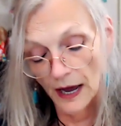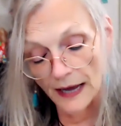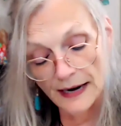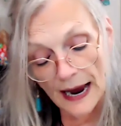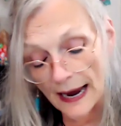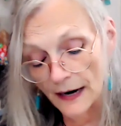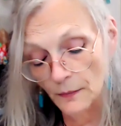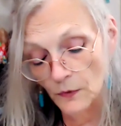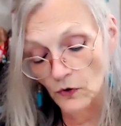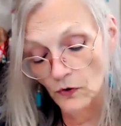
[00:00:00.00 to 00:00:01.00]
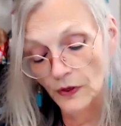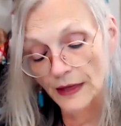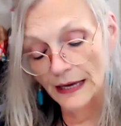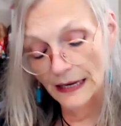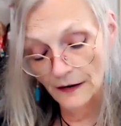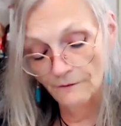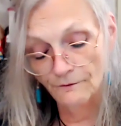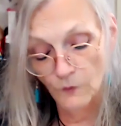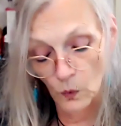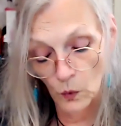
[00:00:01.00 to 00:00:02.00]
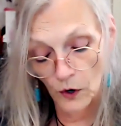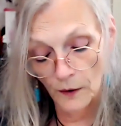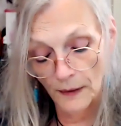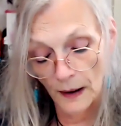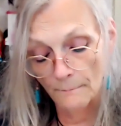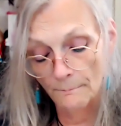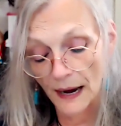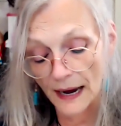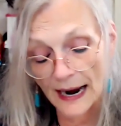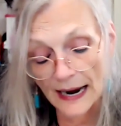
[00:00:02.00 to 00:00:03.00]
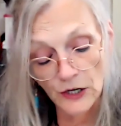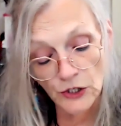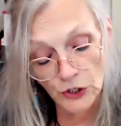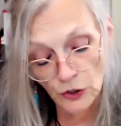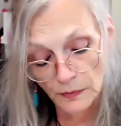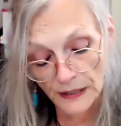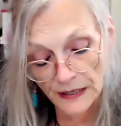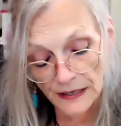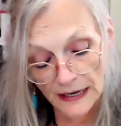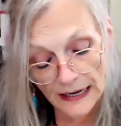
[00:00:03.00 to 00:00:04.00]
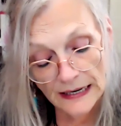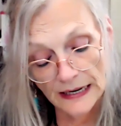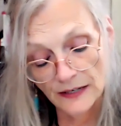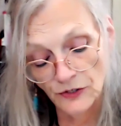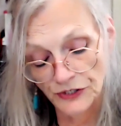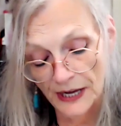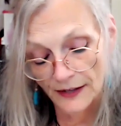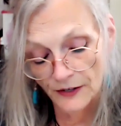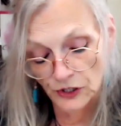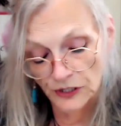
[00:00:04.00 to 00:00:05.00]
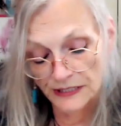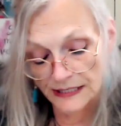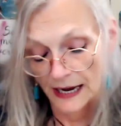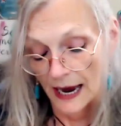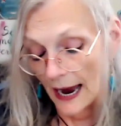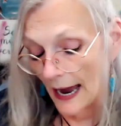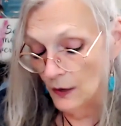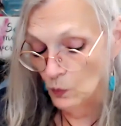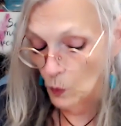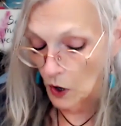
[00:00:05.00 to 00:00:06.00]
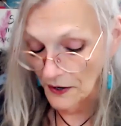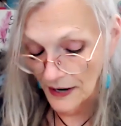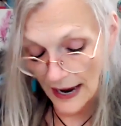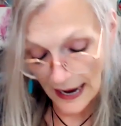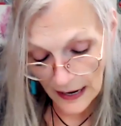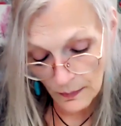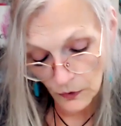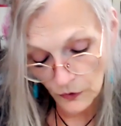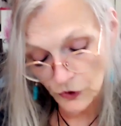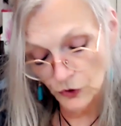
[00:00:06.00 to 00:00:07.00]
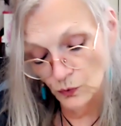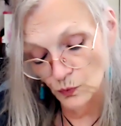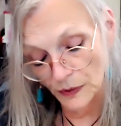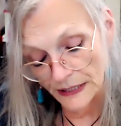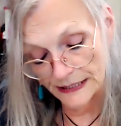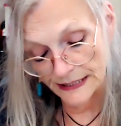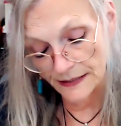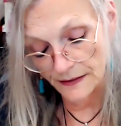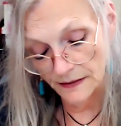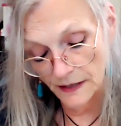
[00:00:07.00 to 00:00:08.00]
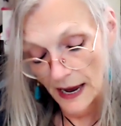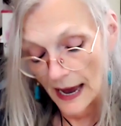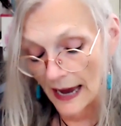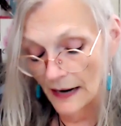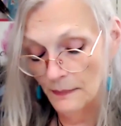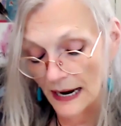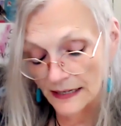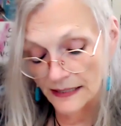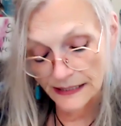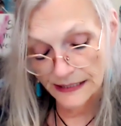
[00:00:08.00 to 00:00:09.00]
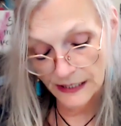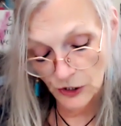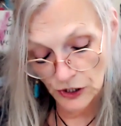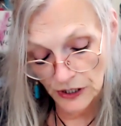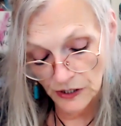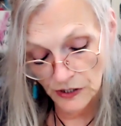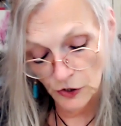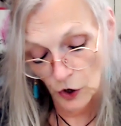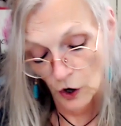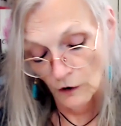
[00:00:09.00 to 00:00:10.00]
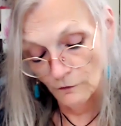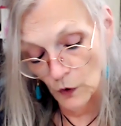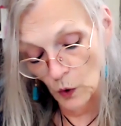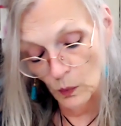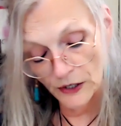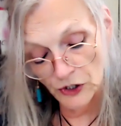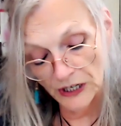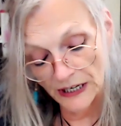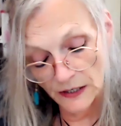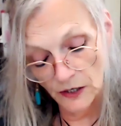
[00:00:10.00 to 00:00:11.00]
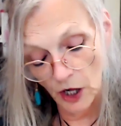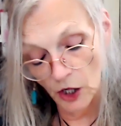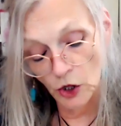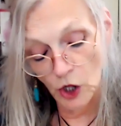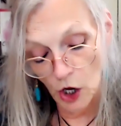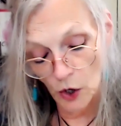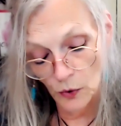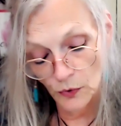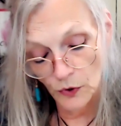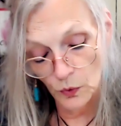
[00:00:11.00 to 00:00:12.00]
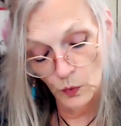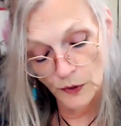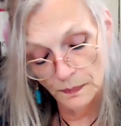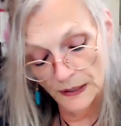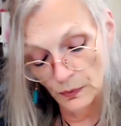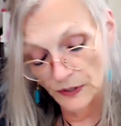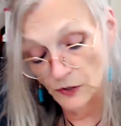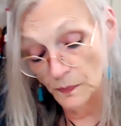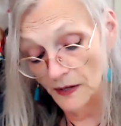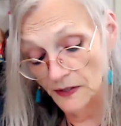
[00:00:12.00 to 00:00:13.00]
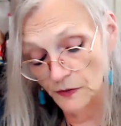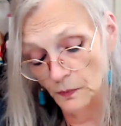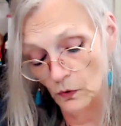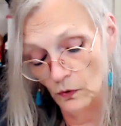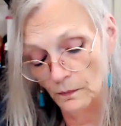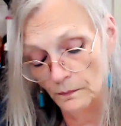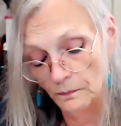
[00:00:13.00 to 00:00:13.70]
an animal in form, but a human in intelligence, and one able to reason and make decisions for which it alone would be responsible.